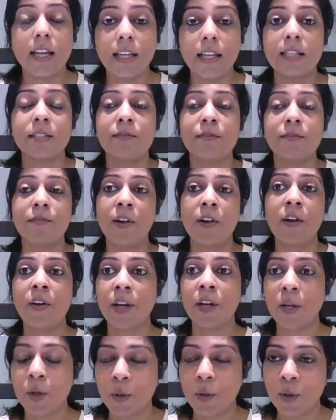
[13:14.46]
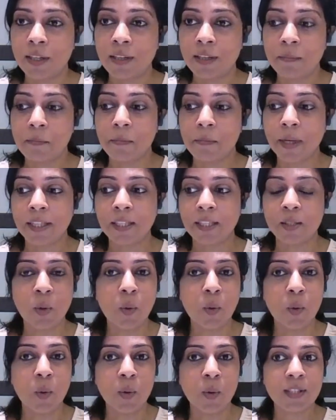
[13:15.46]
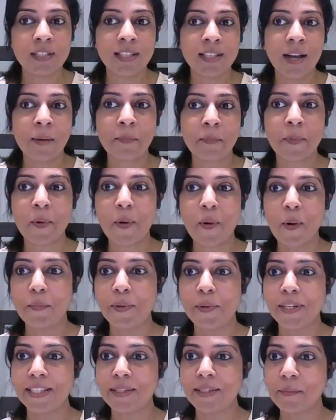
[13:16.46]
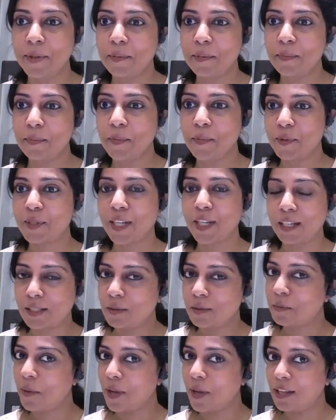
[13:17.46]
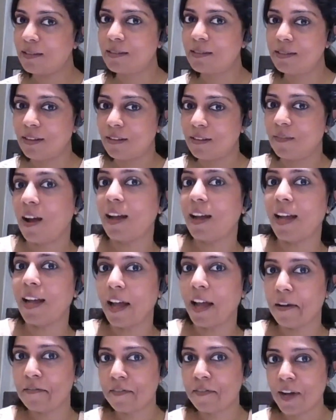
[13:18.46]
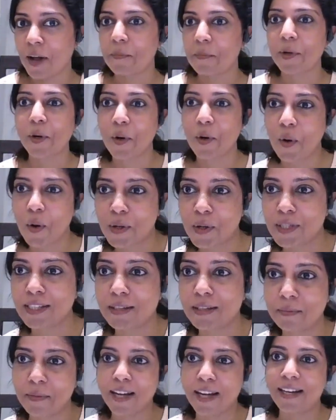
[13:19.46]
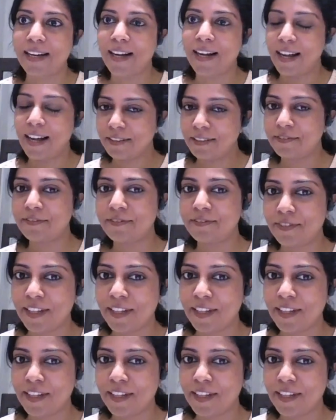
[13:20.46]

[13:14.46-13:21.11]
Yes, very good. But the tolls are probably some of the most expensive I have come across in my life